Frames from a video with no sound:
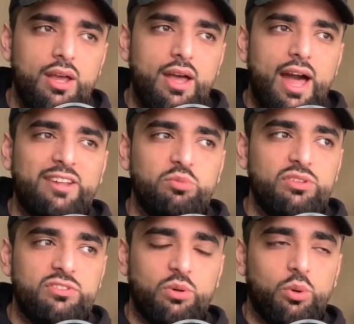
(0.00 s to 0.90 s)
as we
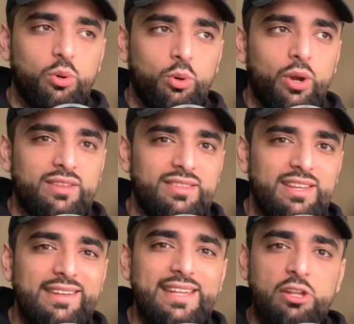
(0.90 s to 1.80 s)
saw in
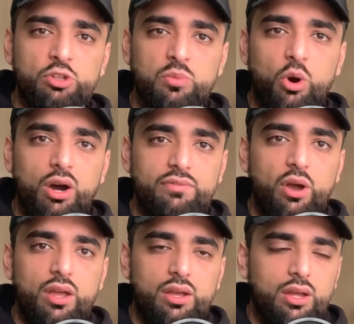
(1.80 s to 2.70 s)
the Daniel Dubois
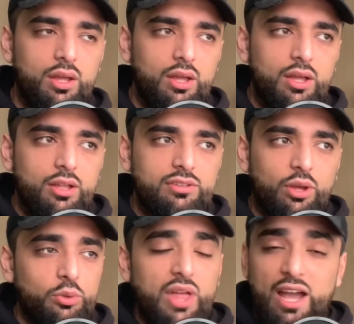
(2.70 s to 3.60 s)
fight.
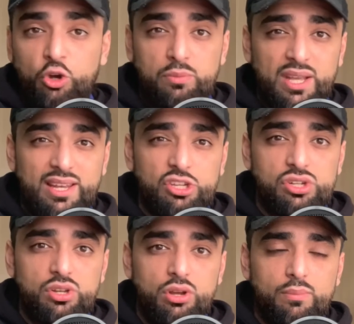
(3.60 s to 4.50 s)
So that could be an
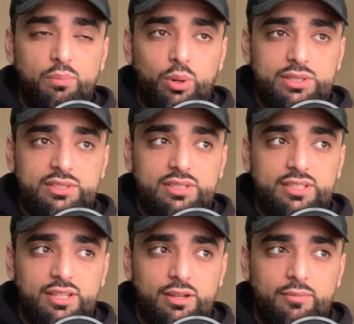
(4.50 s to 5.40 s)
issue, but
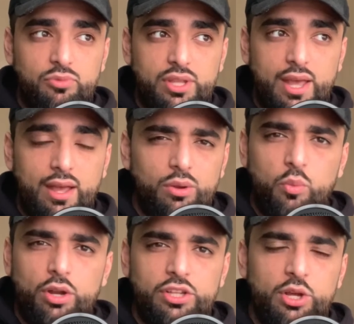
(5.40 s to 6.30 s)
yeah.
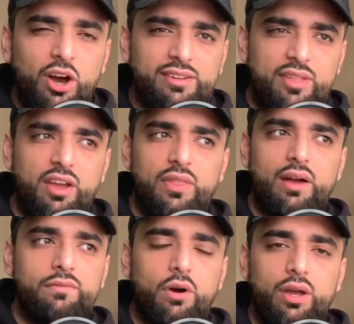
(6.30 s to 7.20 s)
What do you guys think of
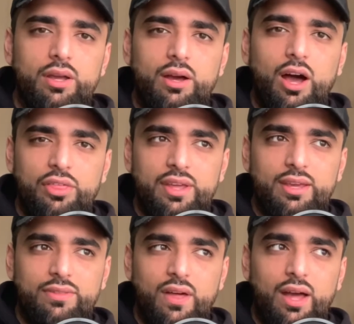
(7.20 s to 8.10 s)
that fight? I
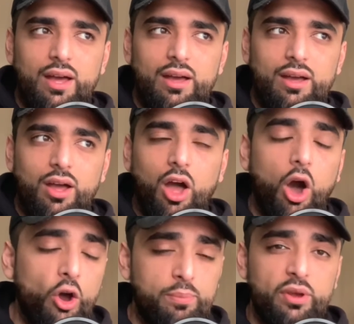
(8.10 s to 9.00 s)
think that
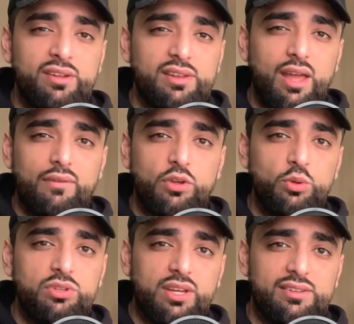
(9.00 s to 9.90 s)
I would personally have
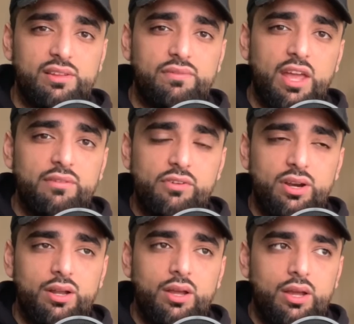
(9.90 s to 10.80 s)
Usyk as the
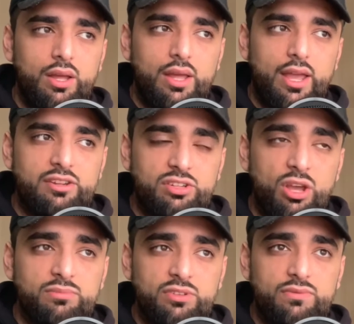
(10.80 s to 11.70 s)
favourite. In
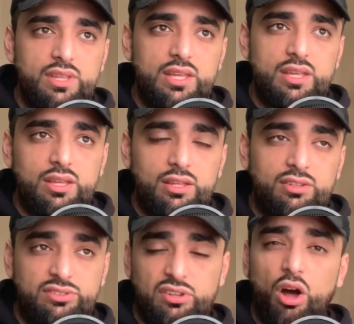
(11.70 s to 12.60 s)
terms of the
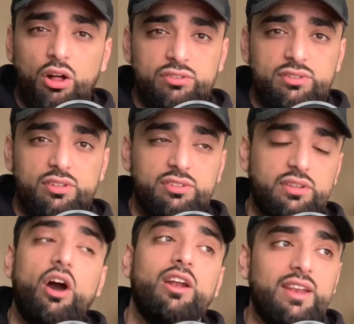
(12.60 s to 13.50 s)
style
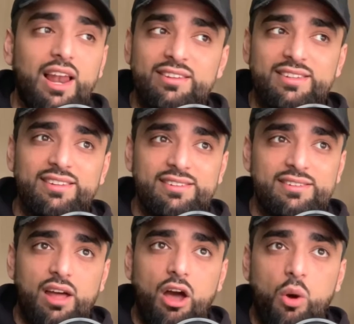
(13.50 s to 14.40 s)

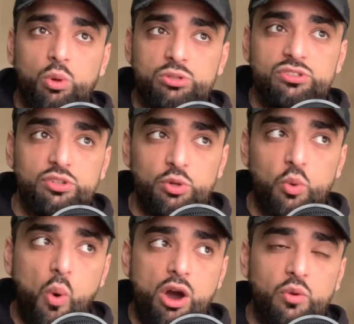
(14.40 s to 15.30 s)
analysis, I will do
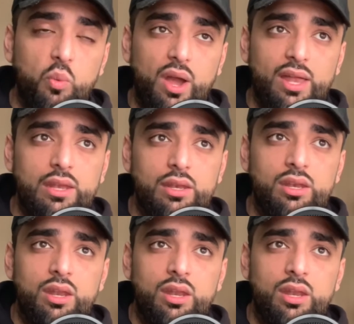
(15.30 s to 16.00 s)
one when